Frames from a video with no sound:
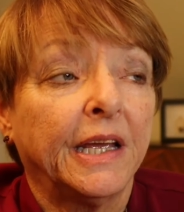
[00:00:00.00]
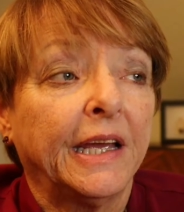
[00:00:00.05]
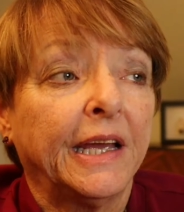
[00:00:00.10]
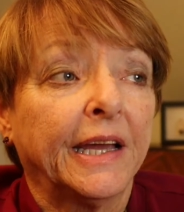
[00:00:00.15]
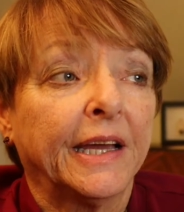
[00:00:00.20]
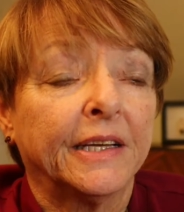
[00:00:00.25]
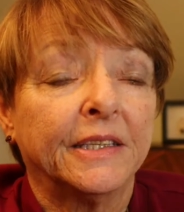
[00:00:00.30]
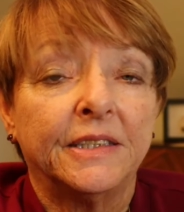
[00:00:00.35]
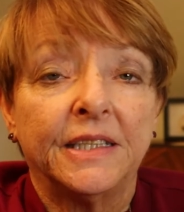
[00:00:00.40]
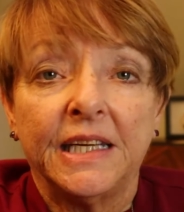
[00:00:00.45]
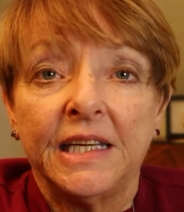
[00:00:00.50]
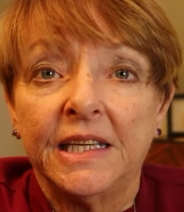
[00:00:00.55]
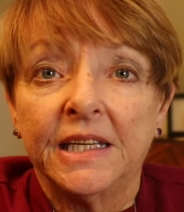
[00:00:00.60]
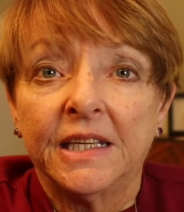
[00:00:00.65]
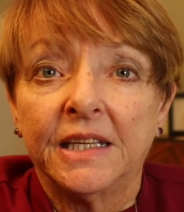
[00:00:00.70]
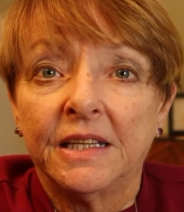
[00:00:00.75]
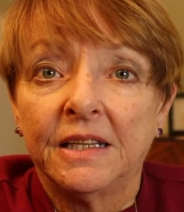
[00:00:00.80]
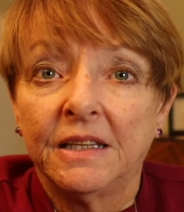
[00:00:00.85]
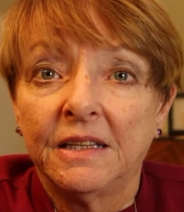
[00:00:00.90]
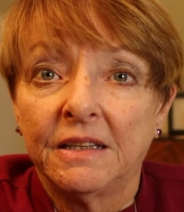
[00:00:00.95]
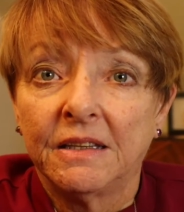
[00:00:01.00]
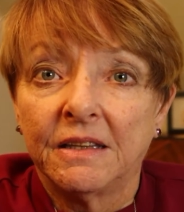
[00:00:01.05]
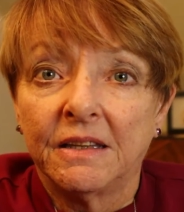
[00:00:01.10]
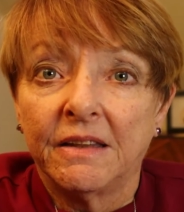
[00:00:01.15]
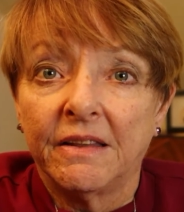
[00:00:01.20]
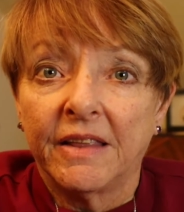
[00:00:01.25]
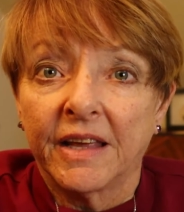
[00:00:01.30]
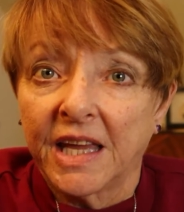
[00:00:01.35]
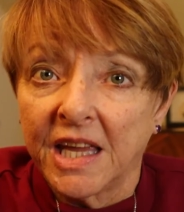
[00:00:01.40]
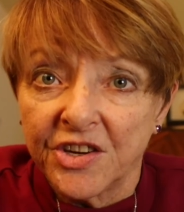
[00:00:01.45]
and in
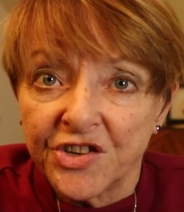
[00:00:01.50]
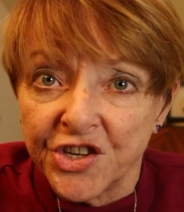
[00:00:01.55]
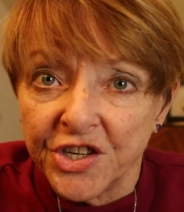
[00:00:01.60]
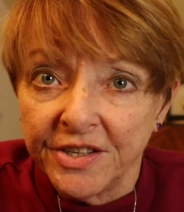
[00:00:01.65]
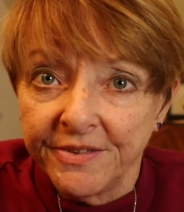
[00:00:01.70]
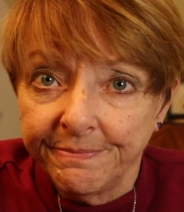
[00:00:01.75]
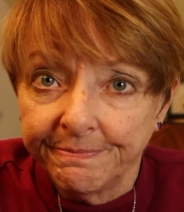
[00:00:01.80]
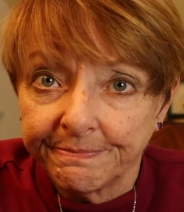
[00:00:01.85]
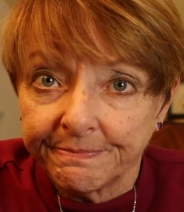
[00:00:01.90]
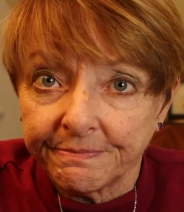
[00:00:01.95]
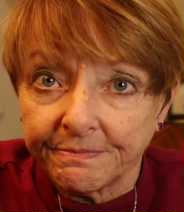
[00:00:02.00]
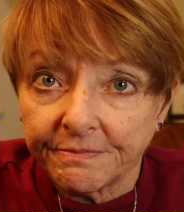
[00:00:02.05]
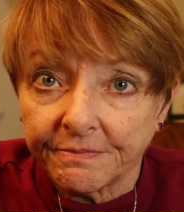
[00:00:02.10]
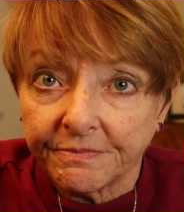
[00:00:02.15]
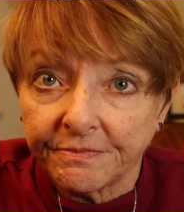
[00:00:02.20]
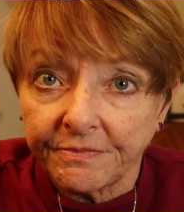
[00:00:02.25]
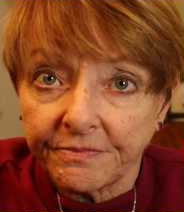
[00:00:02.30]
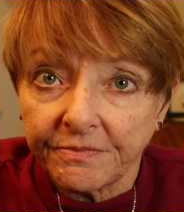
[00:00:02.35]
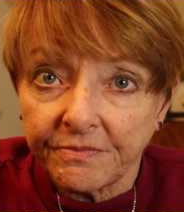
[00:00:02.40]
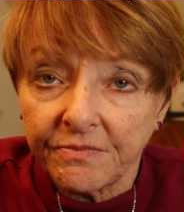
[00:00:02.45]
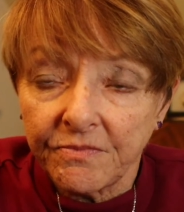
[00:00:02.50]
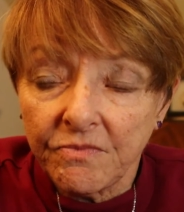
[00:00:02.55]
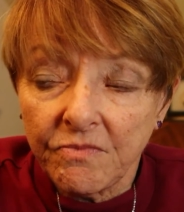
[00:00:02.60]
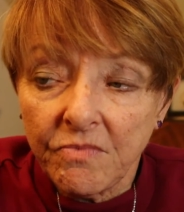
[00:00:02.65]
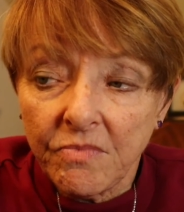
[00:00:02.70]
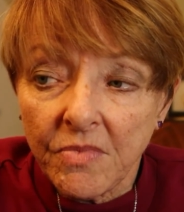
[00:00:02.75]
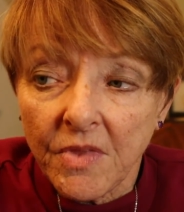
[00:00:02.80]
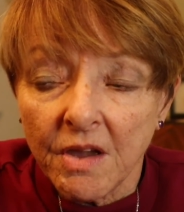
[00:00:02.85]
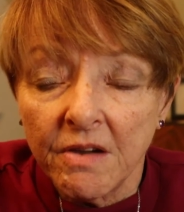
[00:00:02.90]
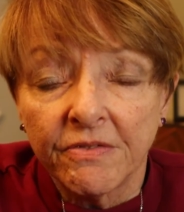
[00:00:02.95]
the kitchen.
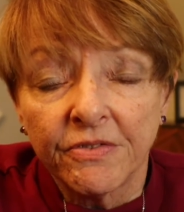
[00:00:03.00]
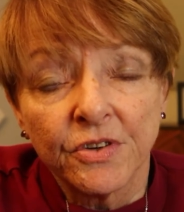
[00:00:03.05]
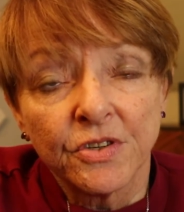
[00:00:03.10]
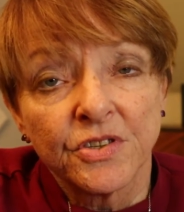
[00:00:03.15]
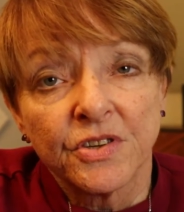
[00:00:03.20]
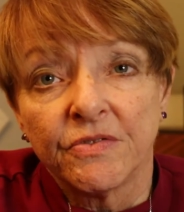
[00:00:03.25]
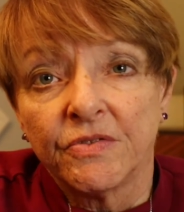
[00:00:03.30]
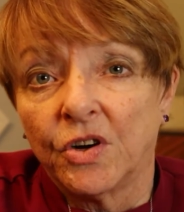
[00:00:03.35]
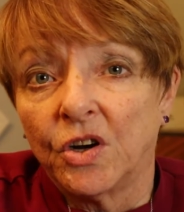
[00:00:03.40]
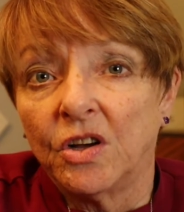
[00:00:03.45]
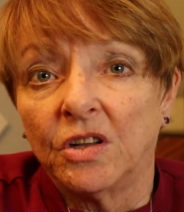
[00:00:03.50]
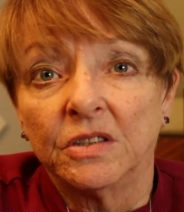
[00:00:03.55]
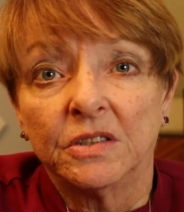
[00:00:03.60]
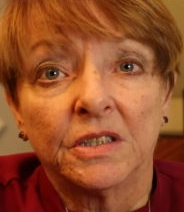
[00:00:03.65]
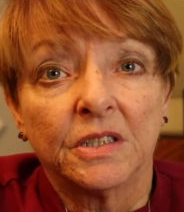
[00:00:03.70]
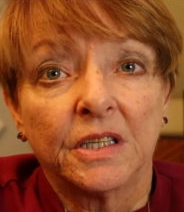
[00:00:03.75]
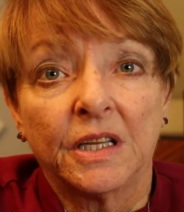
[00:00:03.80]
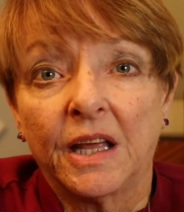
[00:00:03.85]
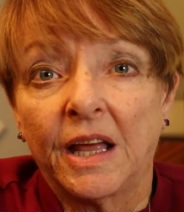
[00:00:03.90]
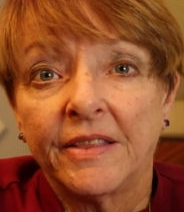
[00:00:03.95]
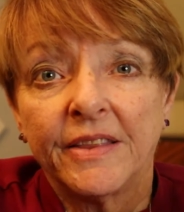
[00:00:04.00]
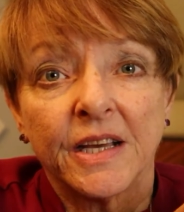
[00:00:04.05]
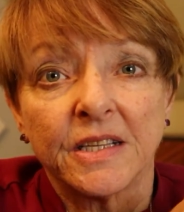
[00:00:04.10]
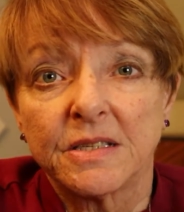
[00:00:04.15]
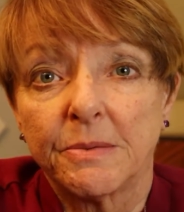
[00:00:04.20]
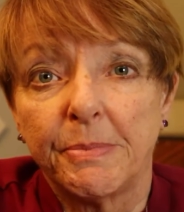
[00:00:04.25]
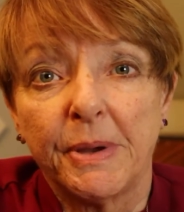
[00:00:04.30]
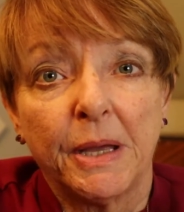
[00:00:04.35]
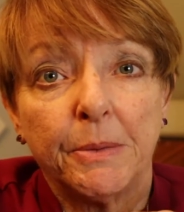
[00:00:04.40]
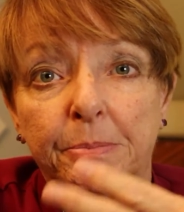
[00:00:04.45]
First of all,
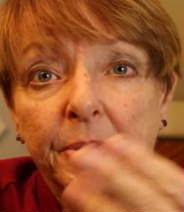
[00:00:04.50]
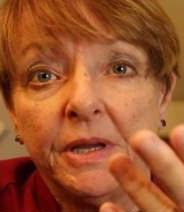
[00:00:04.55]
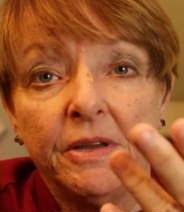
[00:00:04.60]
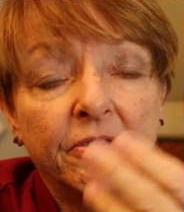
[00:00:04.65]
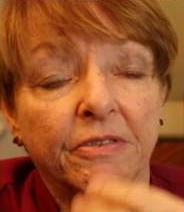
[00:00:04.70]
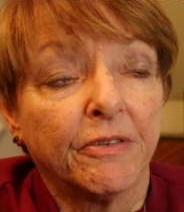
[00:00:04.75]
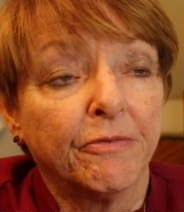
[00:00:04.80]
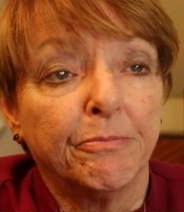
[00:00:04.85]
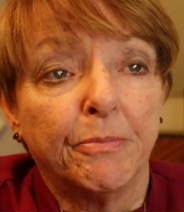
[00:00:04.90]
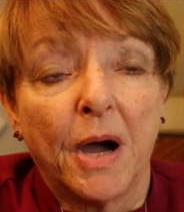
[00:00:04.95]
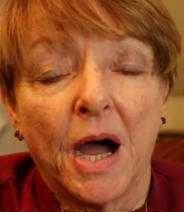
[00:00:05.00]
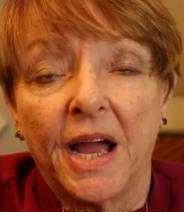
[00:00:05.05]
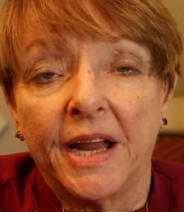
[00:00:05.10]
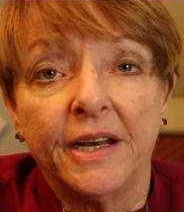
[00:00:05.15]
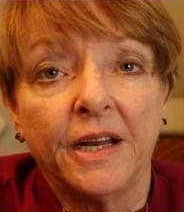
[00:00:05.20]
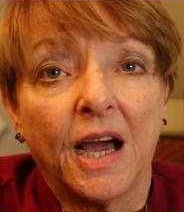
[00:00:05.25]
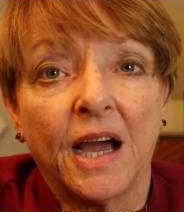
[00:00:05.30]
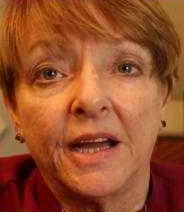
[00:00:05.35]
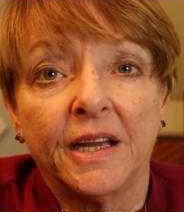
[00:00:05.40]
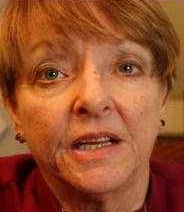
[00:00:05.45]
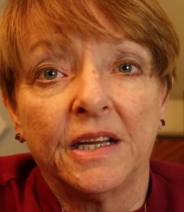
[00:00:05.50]
that's a pet peeve of mine.